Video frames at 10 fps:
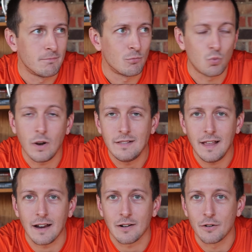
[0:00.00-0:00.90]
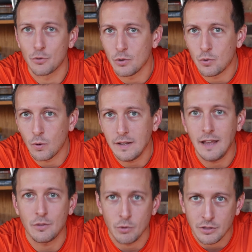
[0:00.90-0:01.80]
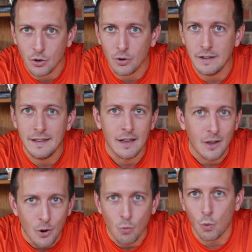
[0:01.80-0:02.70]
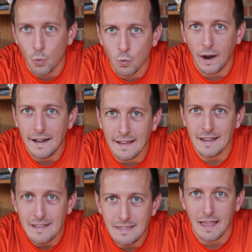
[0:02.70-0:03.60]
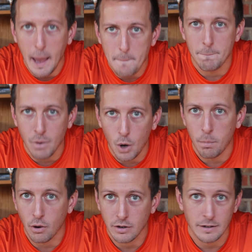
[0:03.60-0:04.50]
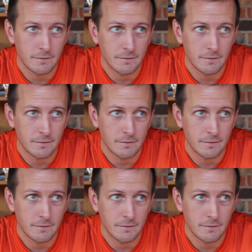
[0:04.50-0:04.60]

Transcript: Right there, 328, 330, we're right in that ballpark.